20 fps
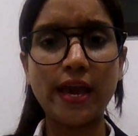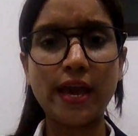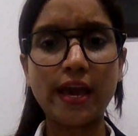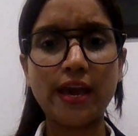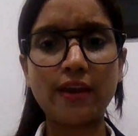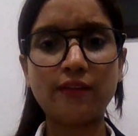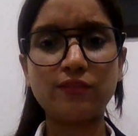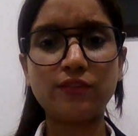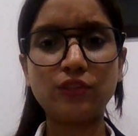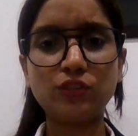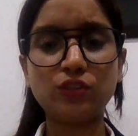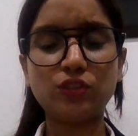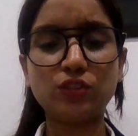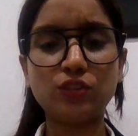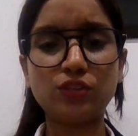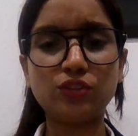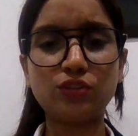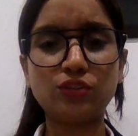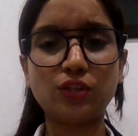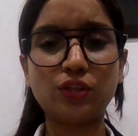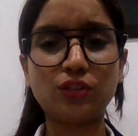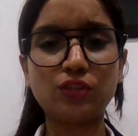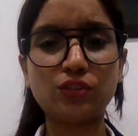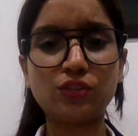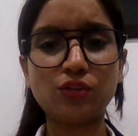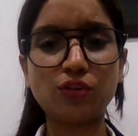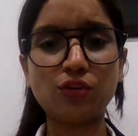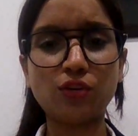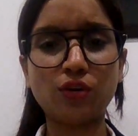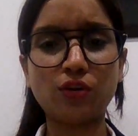having
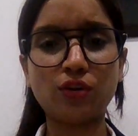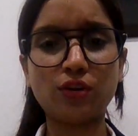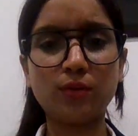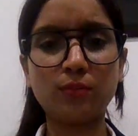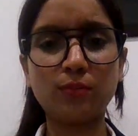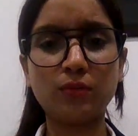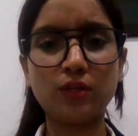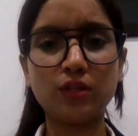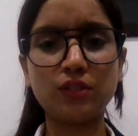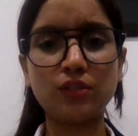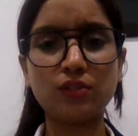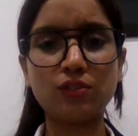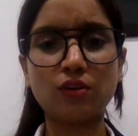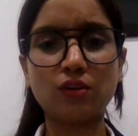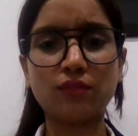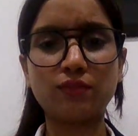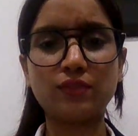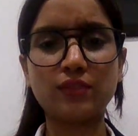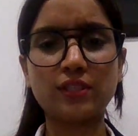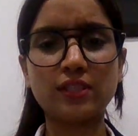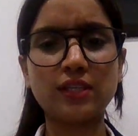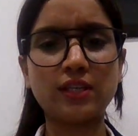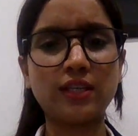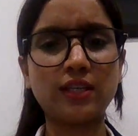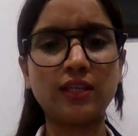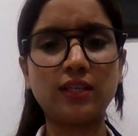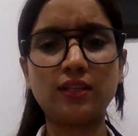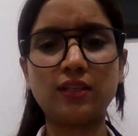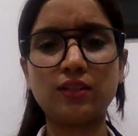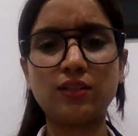jurisdiction or a police officer
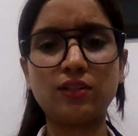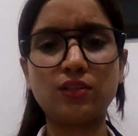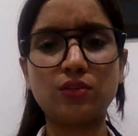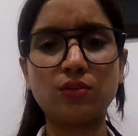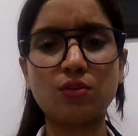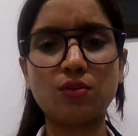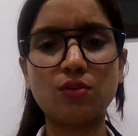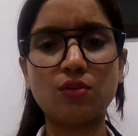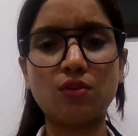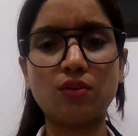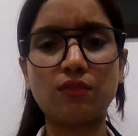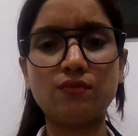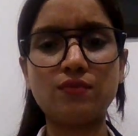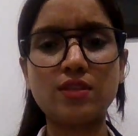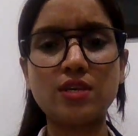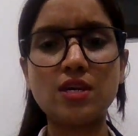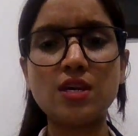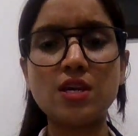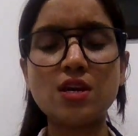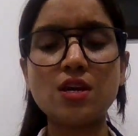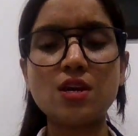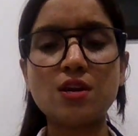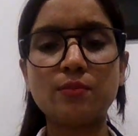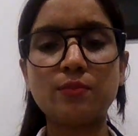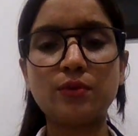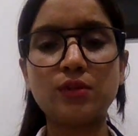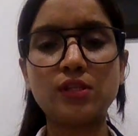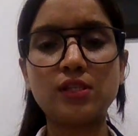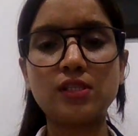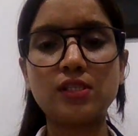in control of the
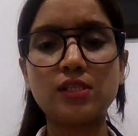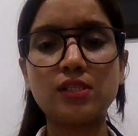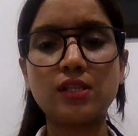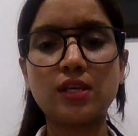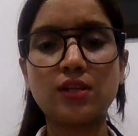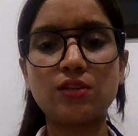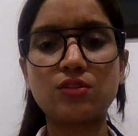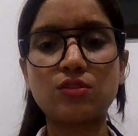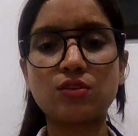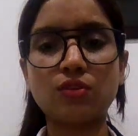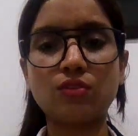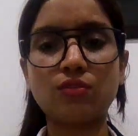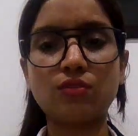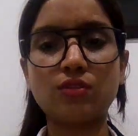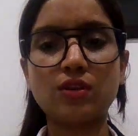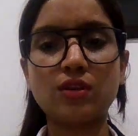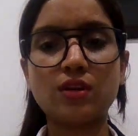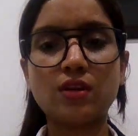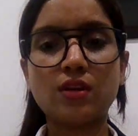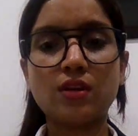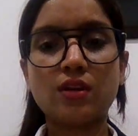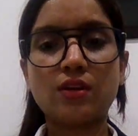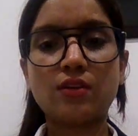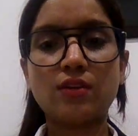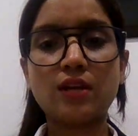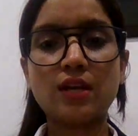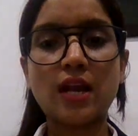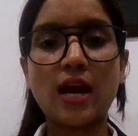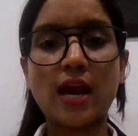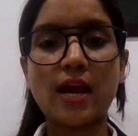police station,
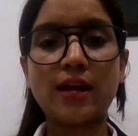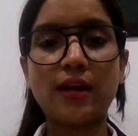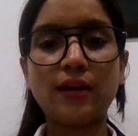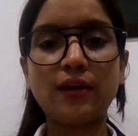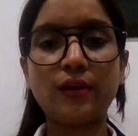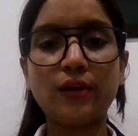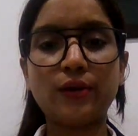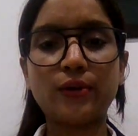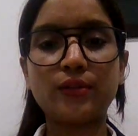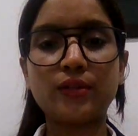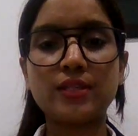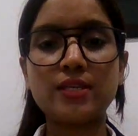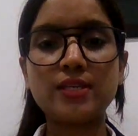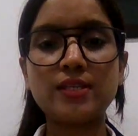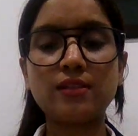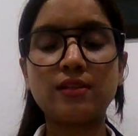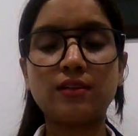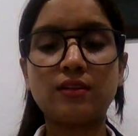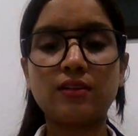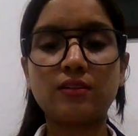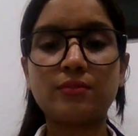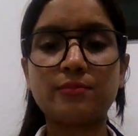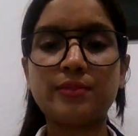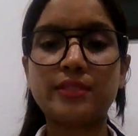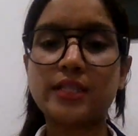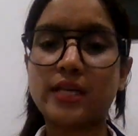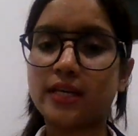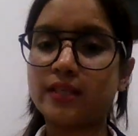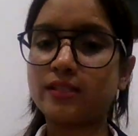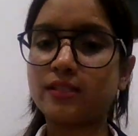reliant on the
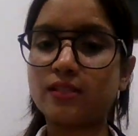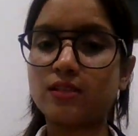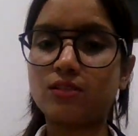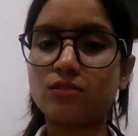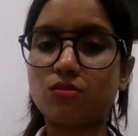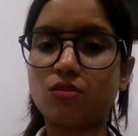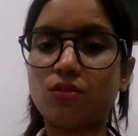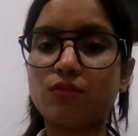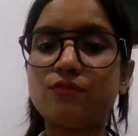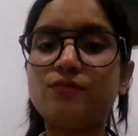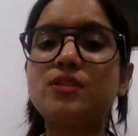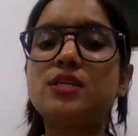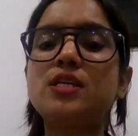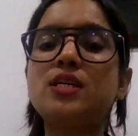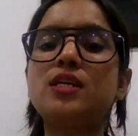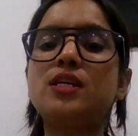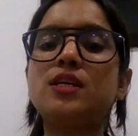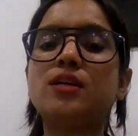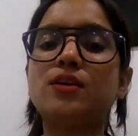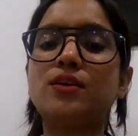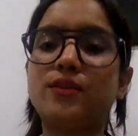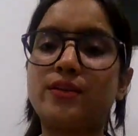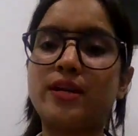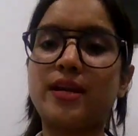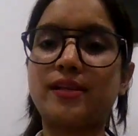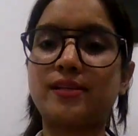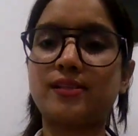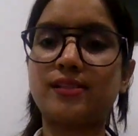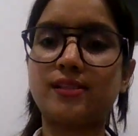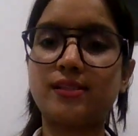circumstances of the
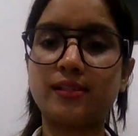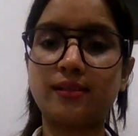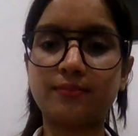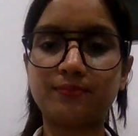arrest.